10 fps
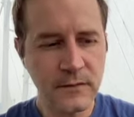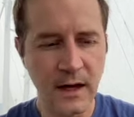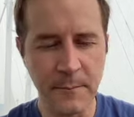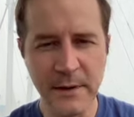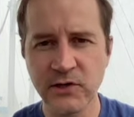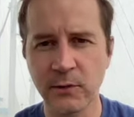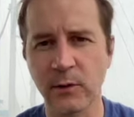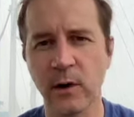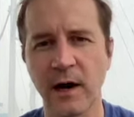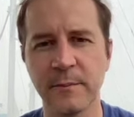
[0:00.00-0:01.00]
uh, meet your
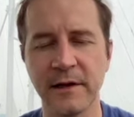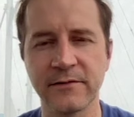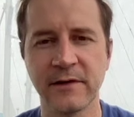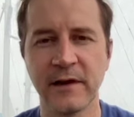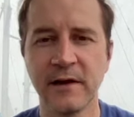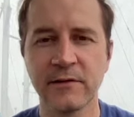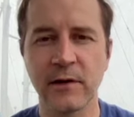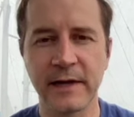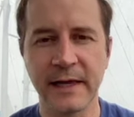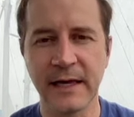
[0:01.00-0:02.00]
requirements.
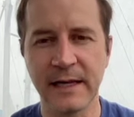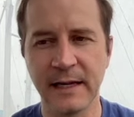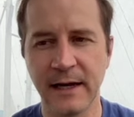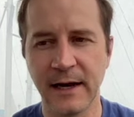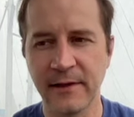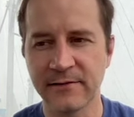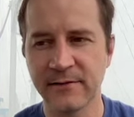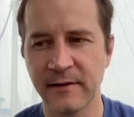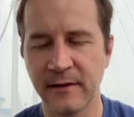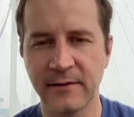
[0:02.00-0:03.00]
So again, uh, that's
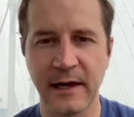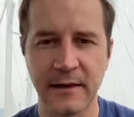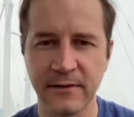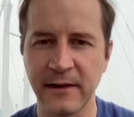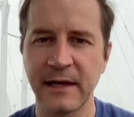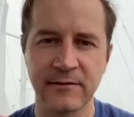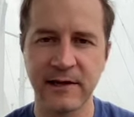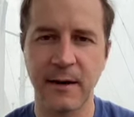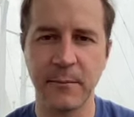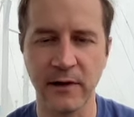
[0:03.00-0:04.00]
that link is
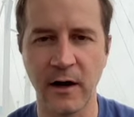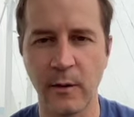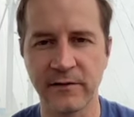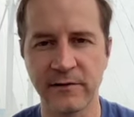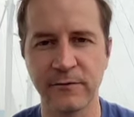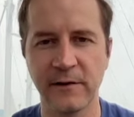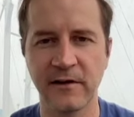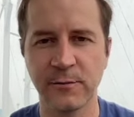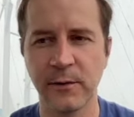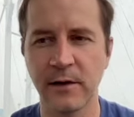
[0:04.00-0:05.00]
down below. It's the
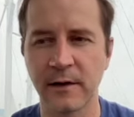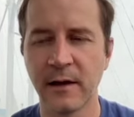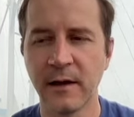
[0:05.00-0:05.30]
Facebook